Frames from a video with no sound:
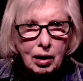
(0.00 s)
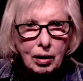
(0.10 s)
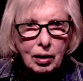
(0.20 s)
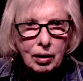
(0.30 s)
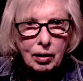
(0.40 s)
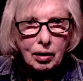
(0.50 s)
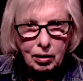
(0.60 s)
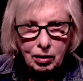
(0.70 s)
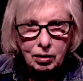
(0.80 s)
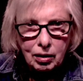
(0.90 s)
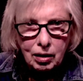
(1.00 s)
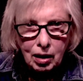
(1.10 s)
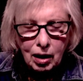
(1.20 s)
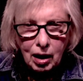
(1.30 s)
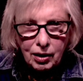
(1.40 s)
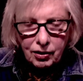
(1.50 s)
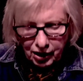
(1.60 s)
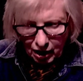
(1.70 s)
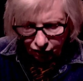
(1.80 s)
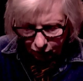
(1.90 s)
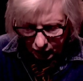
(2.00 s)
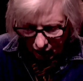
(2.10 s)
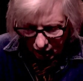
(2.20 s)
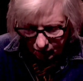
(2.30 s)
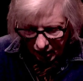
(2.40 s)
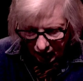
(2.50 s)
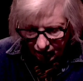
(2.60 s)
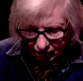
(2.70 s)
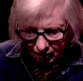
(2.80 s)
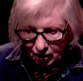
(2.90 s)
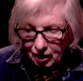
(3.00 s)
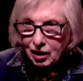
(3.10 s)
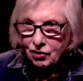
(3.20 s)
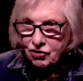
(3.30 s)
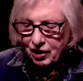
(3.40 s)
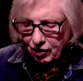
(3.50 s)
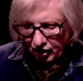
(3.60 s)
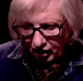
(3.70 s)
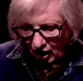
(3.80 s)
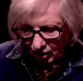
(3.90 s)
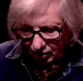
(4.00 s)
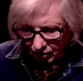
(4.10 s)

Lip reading: Look, the FBI man, he's there again.